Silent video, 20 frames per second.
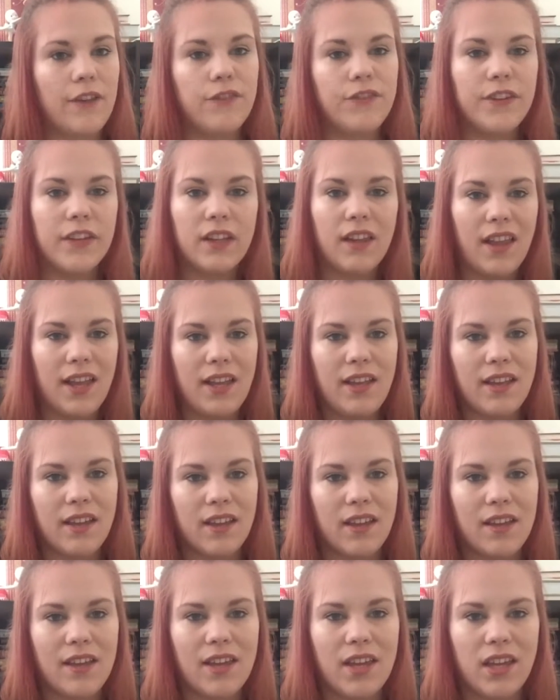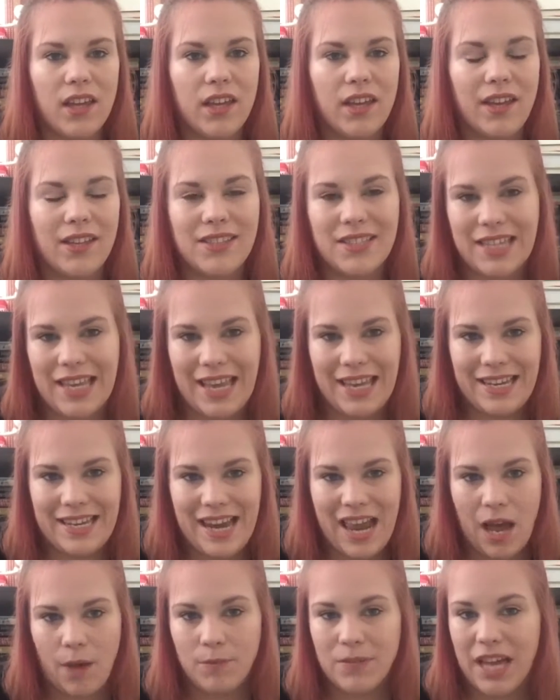I feel like he gets
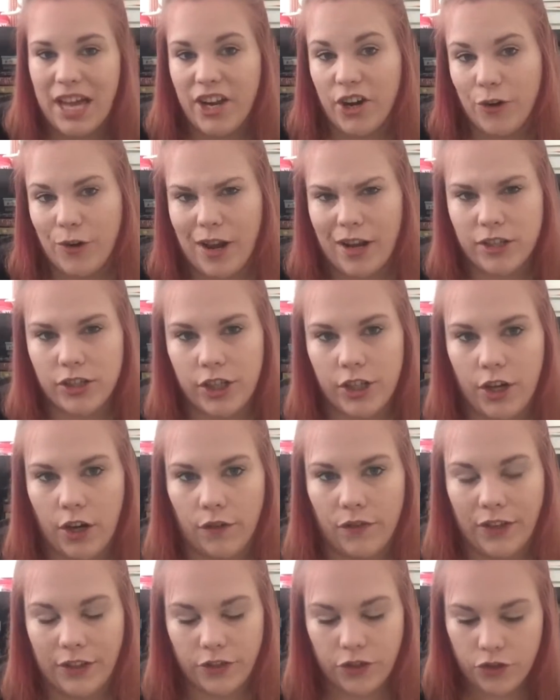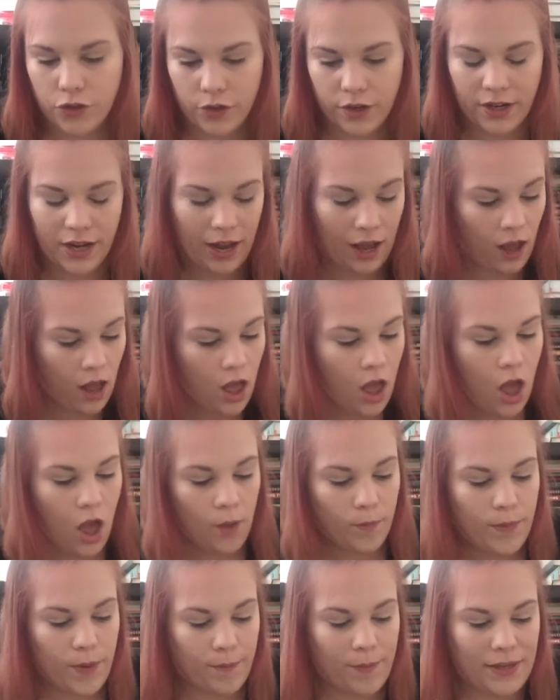kidnapped. I don't actually know if that's true or not.
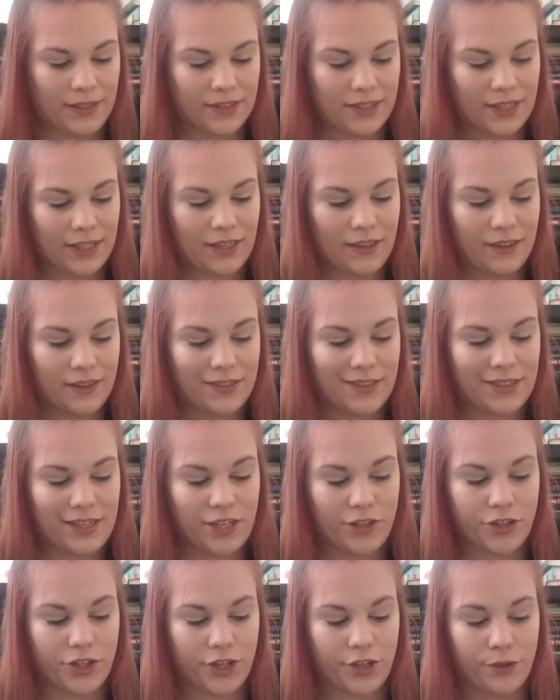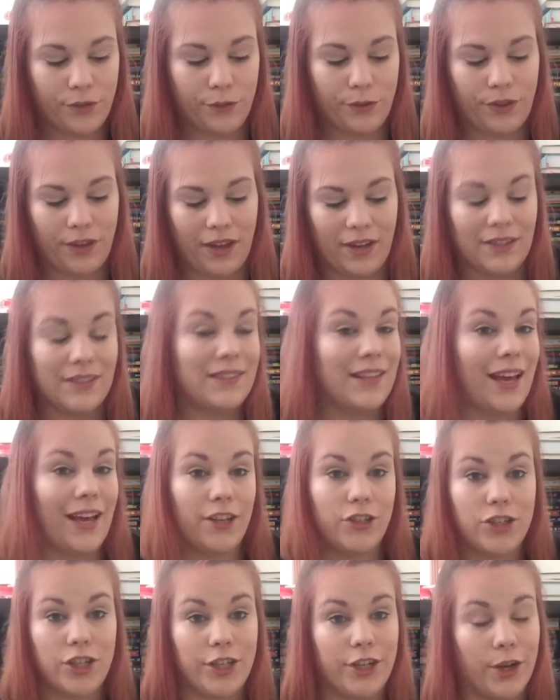But basically, this teacher who thinks
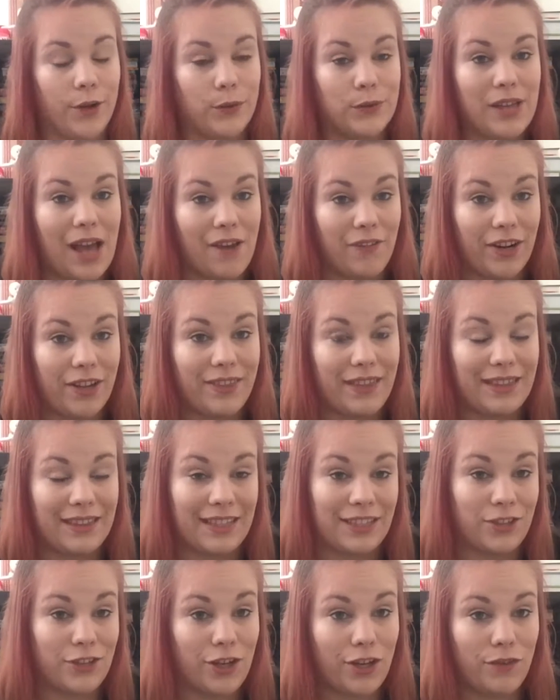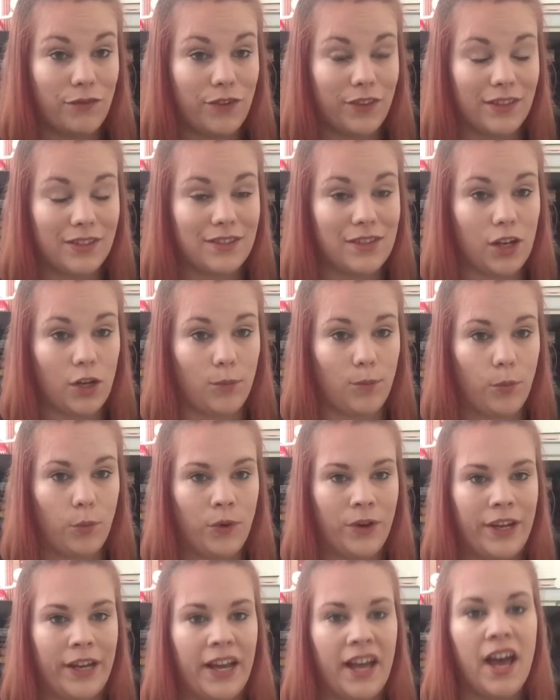that she knows everything that's good for this little
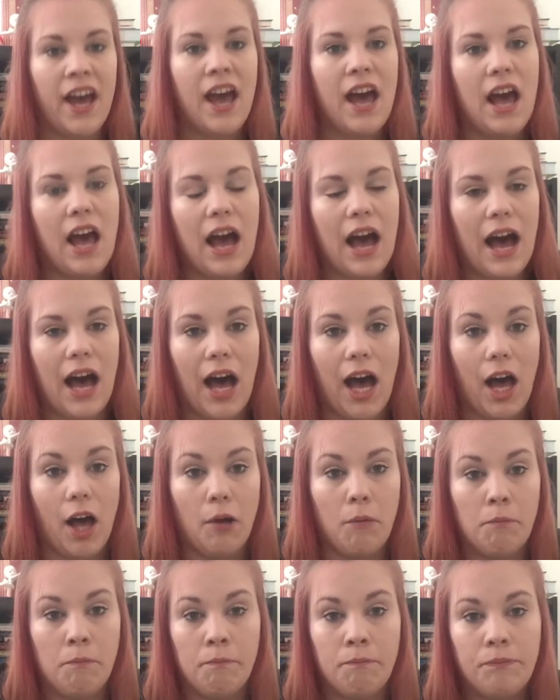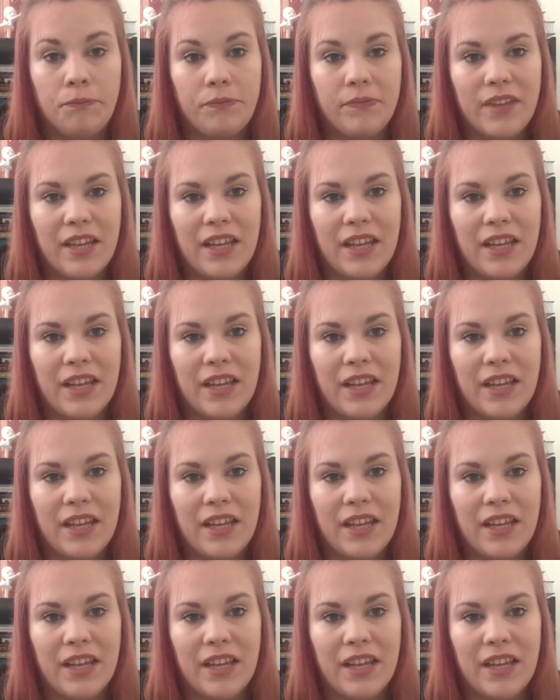boy, I